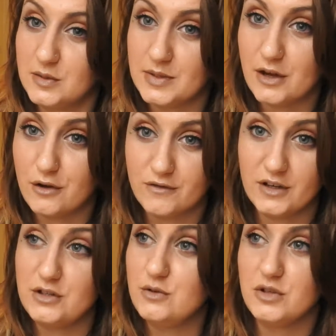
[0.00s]
going to be over.
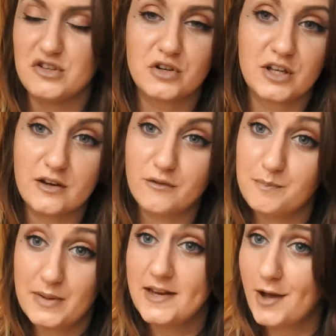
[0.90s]
You're going to
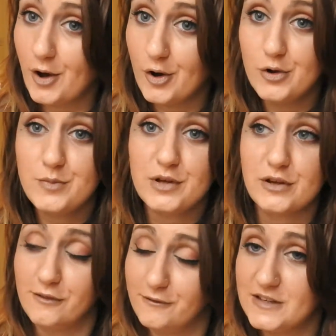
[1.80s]
have been home, you're
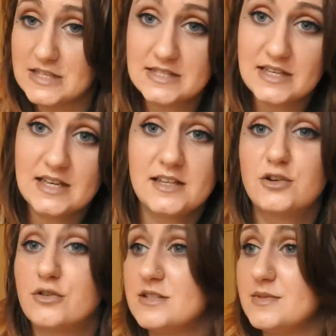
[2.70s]
going to have visited,
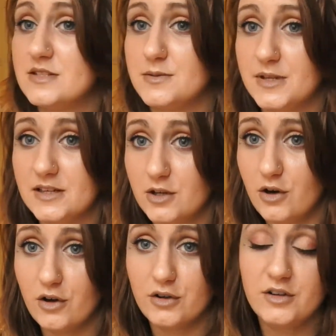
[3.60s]
Christmas has been and
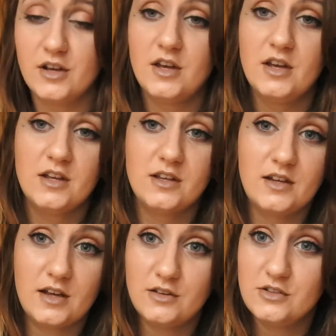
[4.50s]
gone.
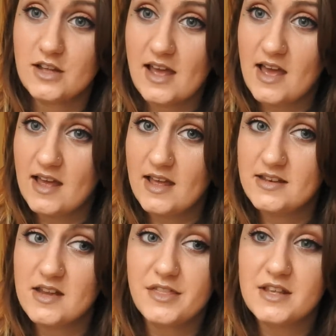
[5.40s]

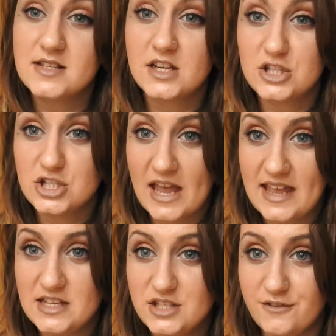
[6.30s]
Nothing's going to
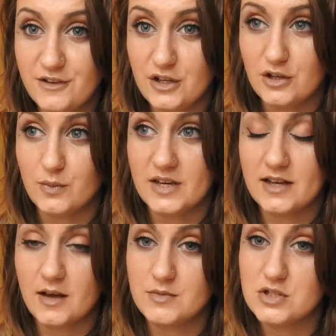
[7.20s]
change for you when
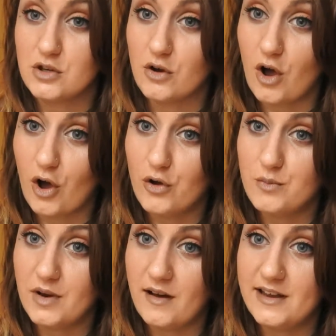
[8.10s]
it comes to your
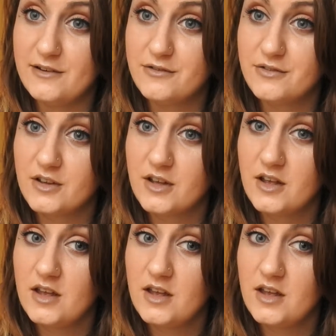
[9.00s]
home life.